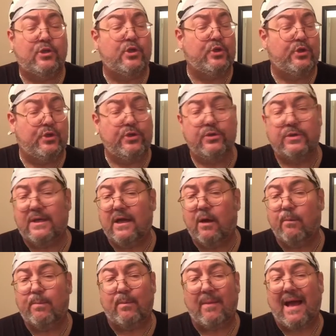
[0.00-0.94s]
could do to
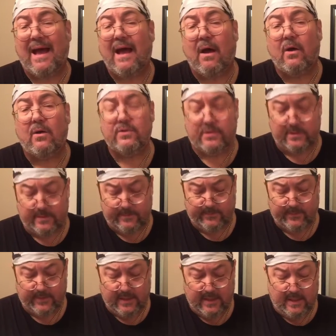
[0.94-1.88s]
help him out.
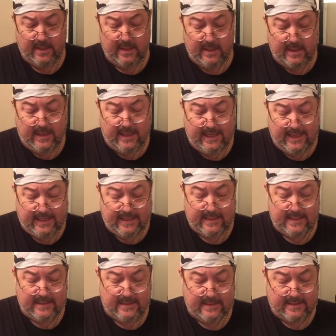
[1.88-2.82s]

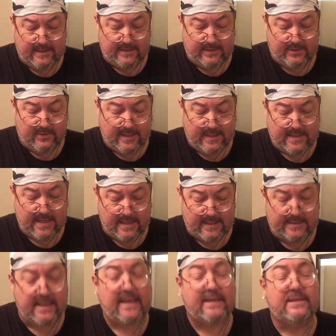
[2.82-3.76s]
And so I
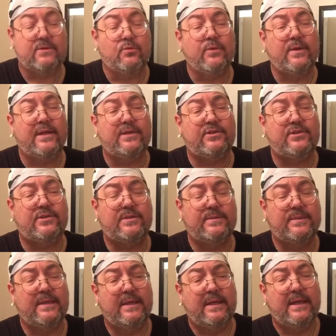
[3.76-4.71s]
contacted Rich,